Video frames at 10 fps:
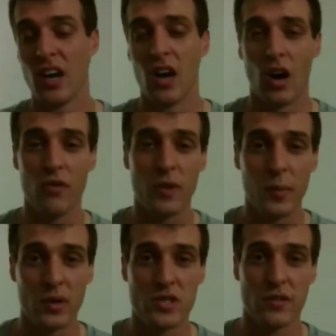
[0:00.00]
Hopefully
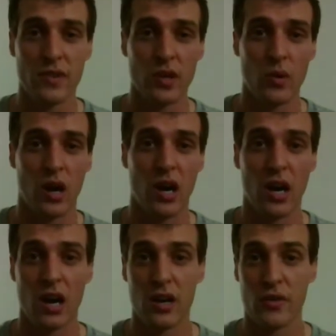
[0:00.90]
most of you
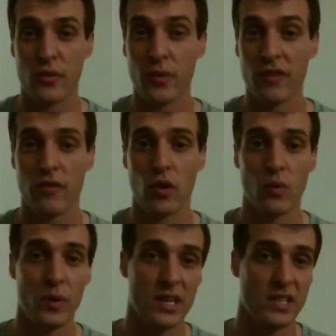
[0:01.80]
are 3 to 4
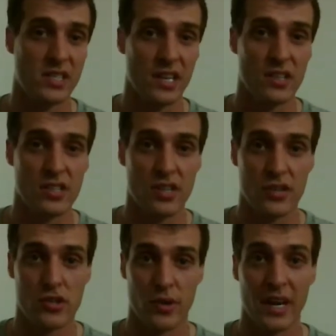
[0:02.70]
weeks into your
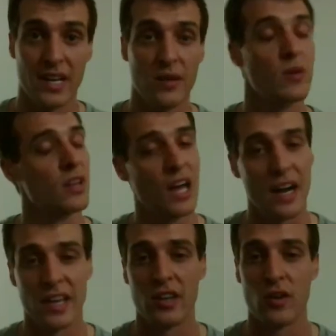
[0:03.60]
training, a lot of
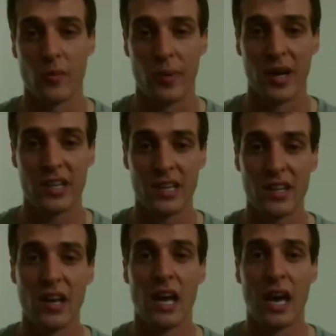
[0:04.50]
indoor biking.
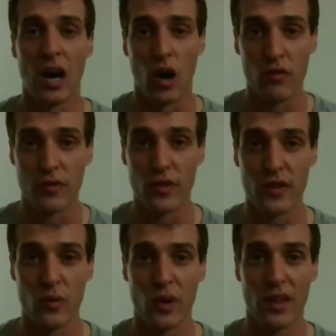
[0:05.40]
Hopefully the
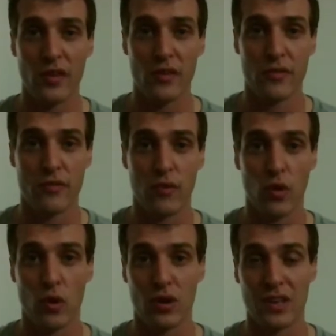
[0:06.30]
weather
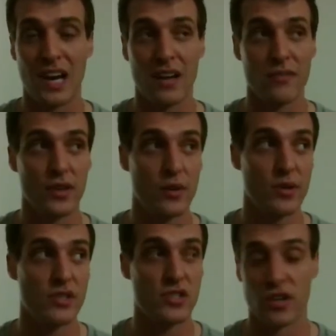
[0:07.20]
for a lot of you is
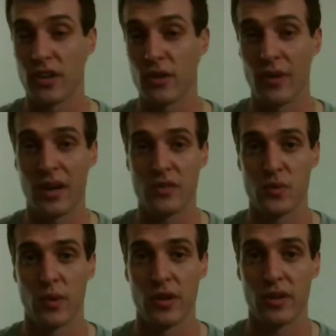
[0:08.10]
turning around to
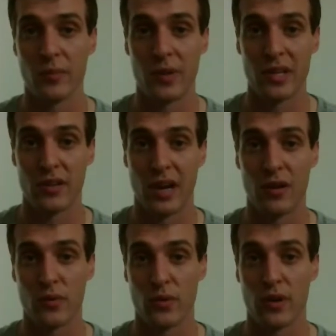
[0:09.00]
where you can be in your
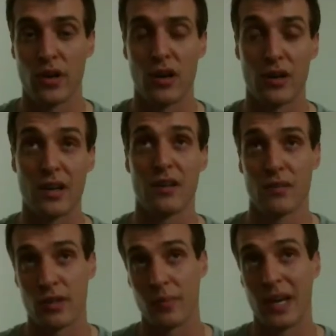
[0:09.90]
outdoor, or you
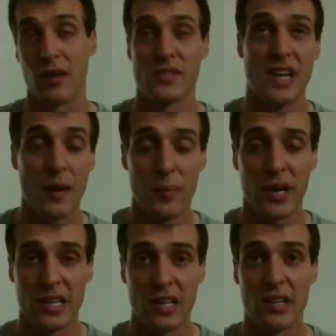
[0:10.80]
can be outside
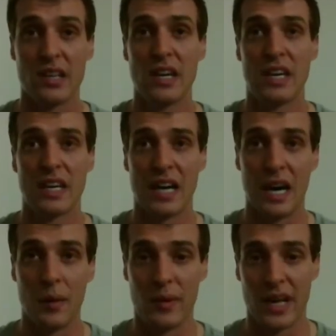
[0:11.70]
biking
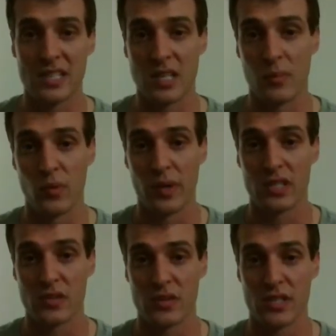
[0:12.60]
in the next couple of weeks
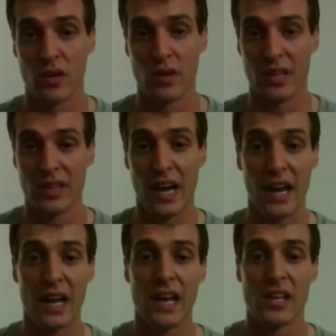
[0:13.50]
or so, like that.
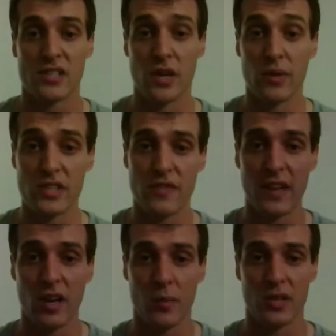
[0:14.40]
So in this
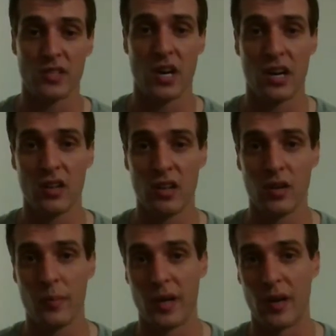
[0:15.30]
video, I'm going to talk a little
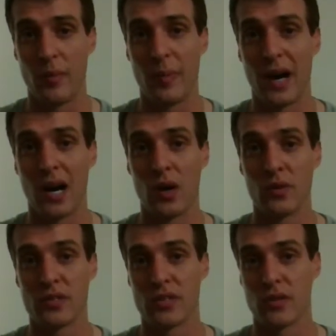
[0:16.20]
bit
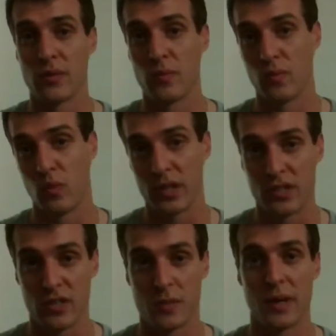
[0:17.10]
about what to
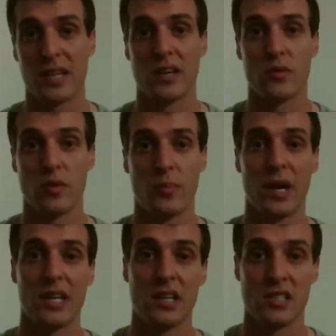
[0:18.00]
expect outdoor
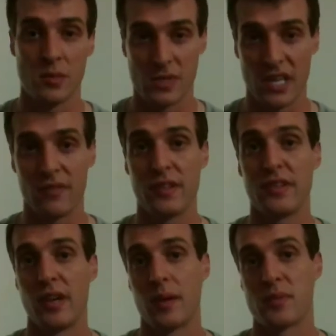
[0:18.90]
biking, some safety
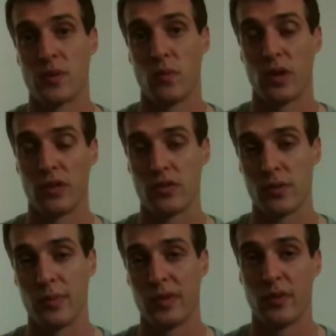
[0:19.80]
tips, and what you should
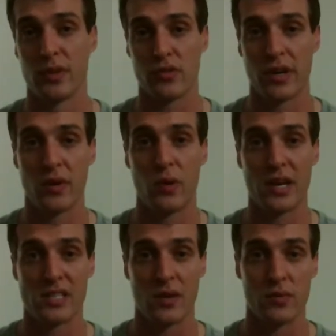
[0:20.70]
be doing
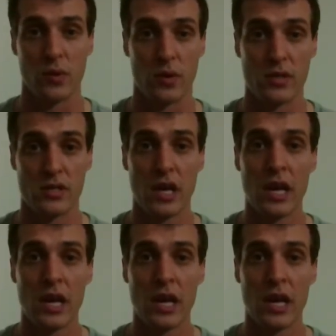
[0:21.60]
training-wise outdoors.